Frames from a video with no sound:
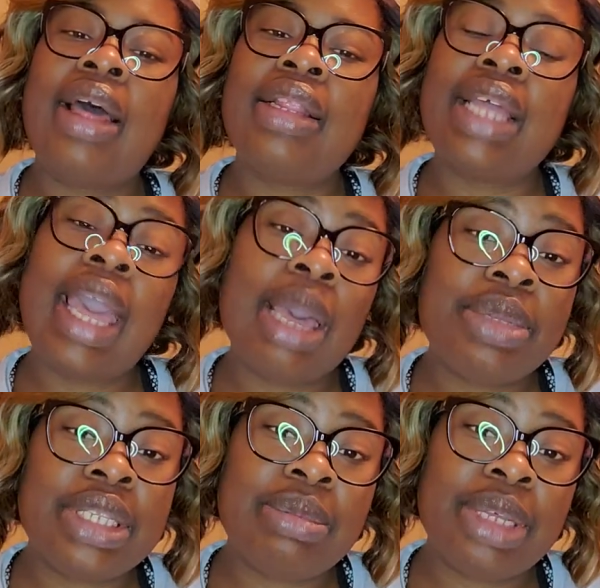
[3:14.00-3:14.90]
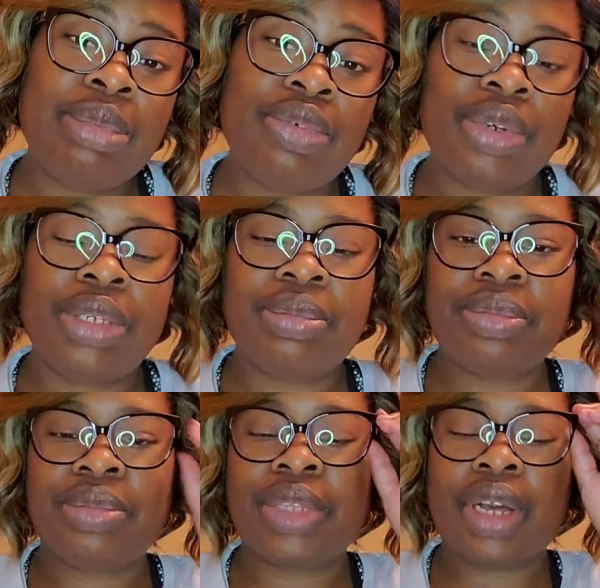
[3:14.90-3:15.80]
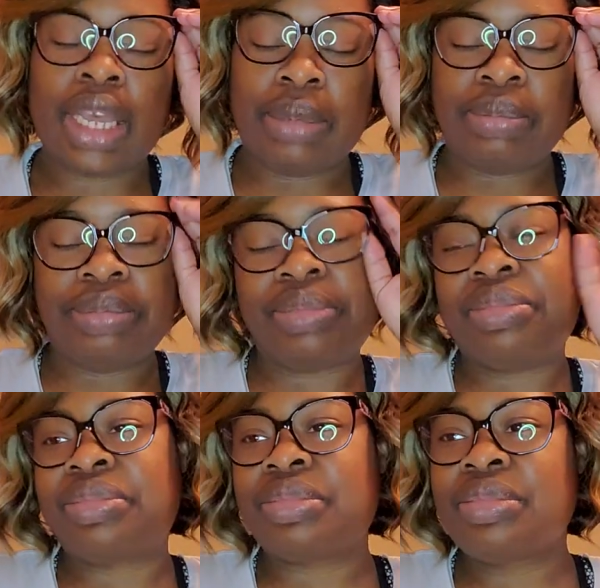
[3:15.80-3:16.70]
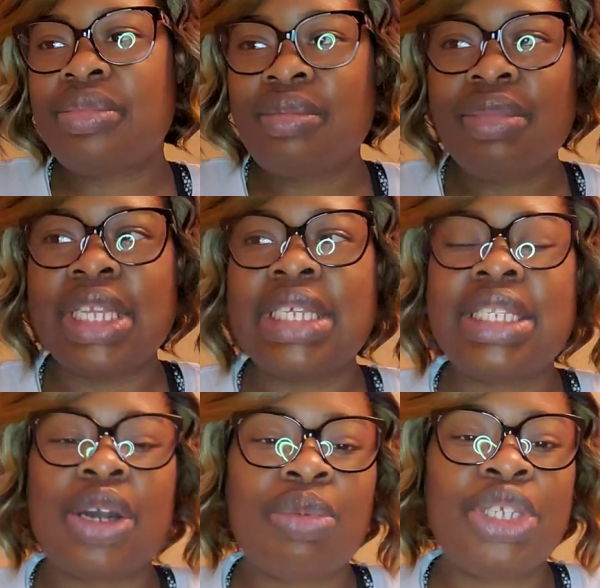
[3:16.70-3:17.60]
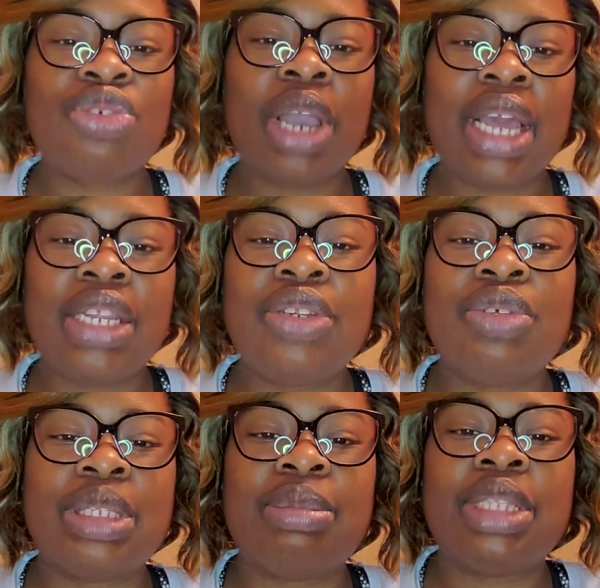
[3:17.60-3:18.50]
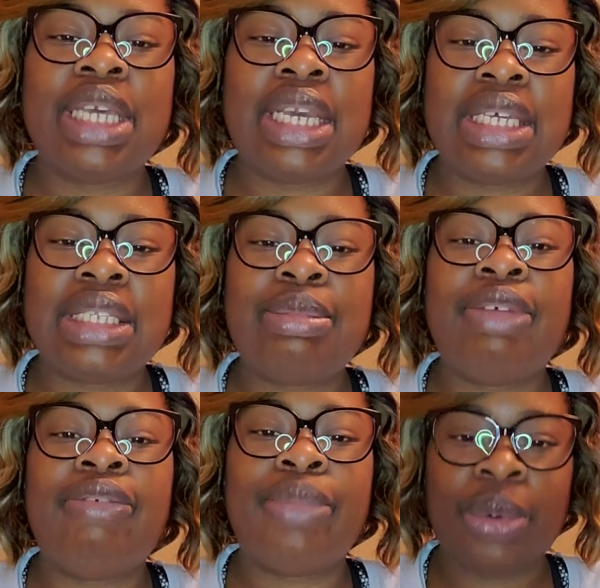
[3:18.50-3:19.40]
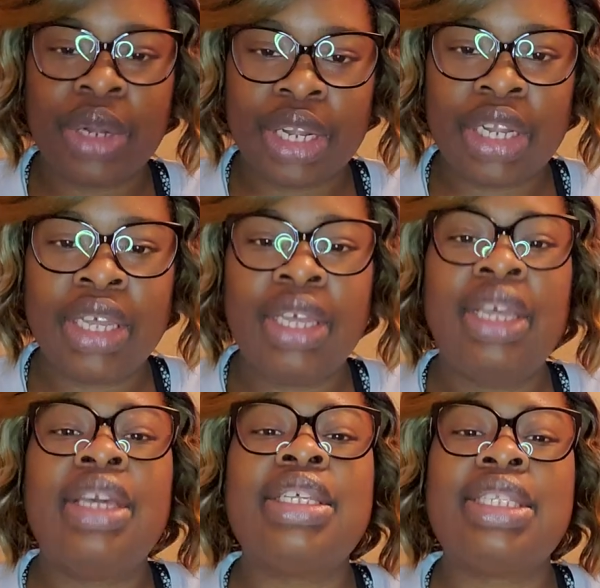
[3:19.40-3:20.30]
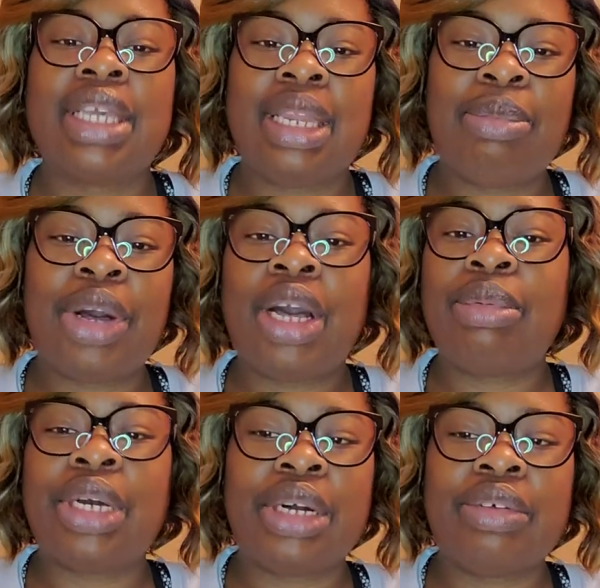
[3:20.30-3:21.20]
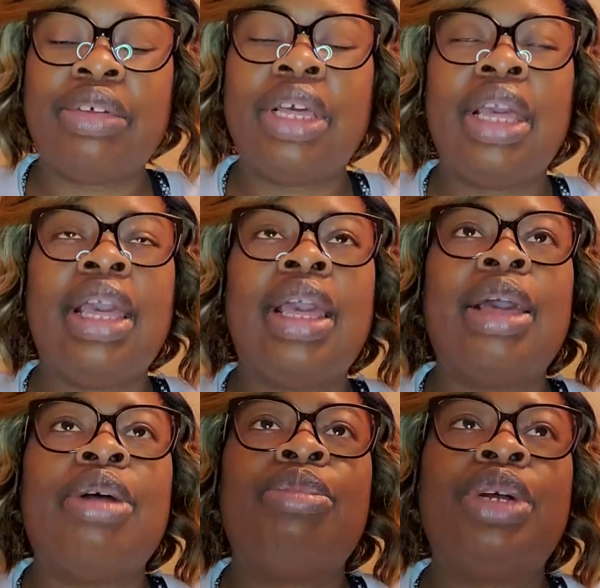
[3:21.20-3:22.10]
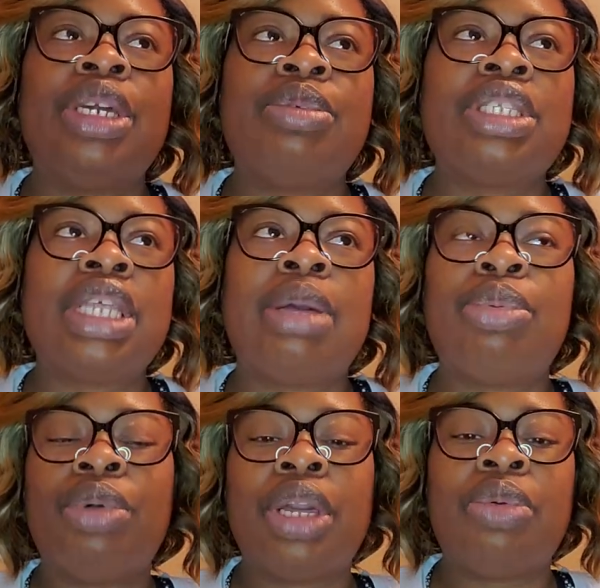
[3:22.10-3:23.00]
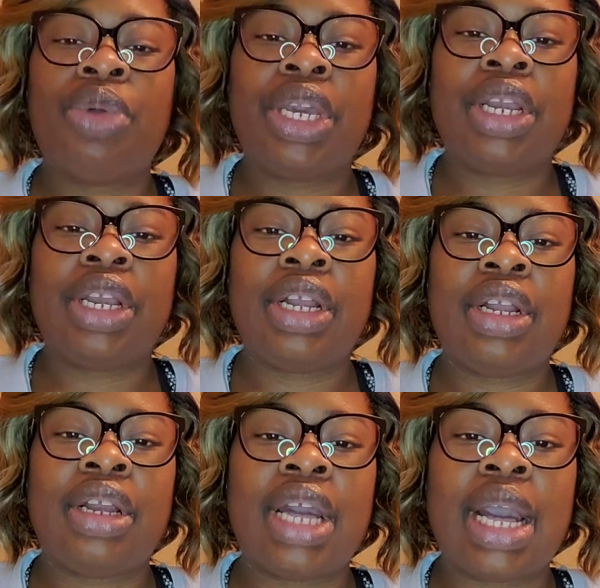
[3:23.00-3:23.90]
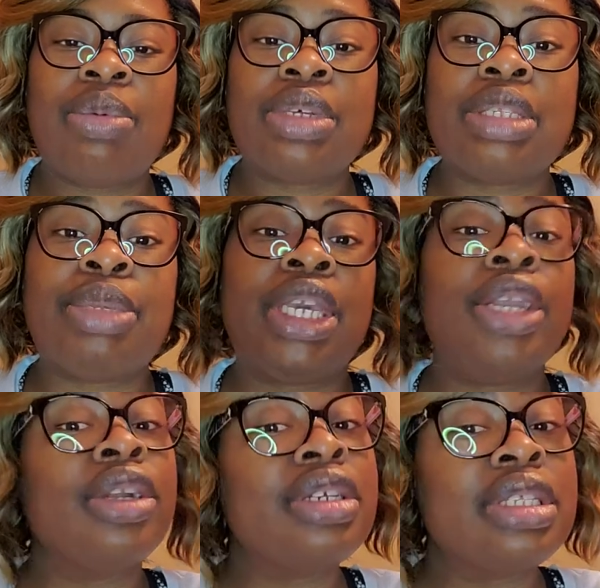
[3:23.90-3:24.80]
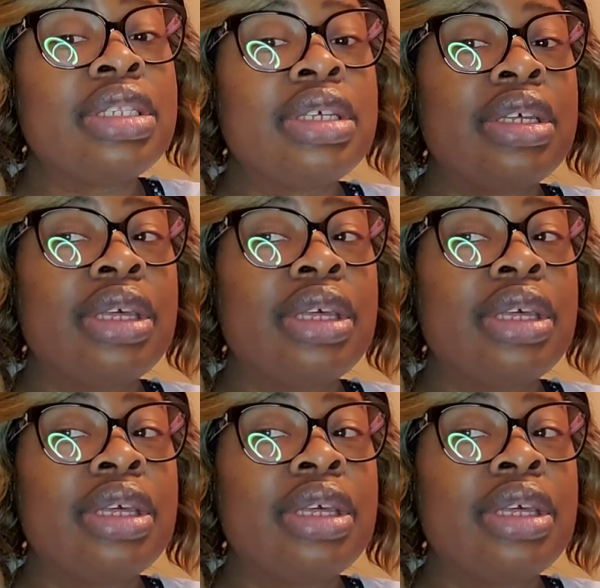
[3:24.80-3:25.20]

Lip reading: That happened to me before. Okay. So we tried to do some things before to get it popped off. But it was to that point where I was pierced,